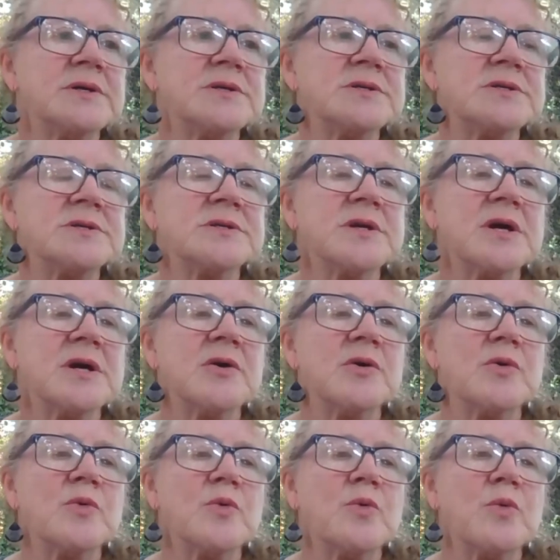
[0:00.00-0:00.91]

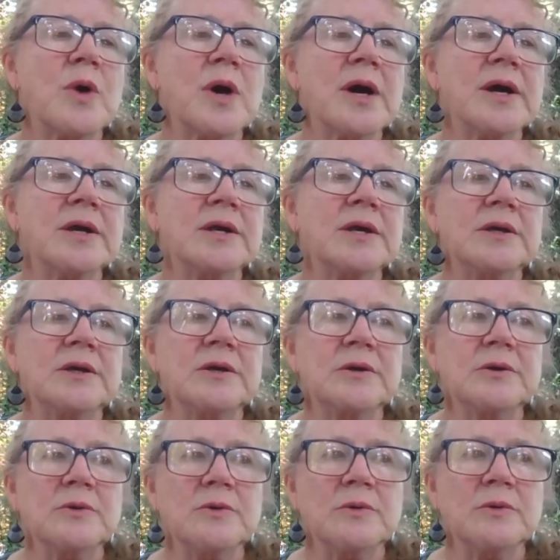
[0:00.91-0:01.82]
so what
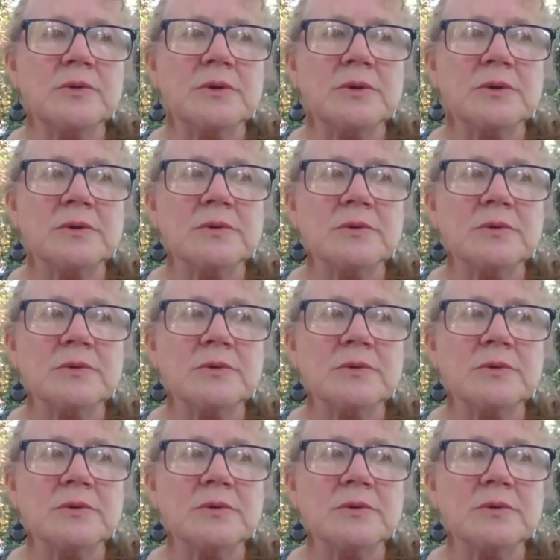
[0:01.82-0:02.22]
you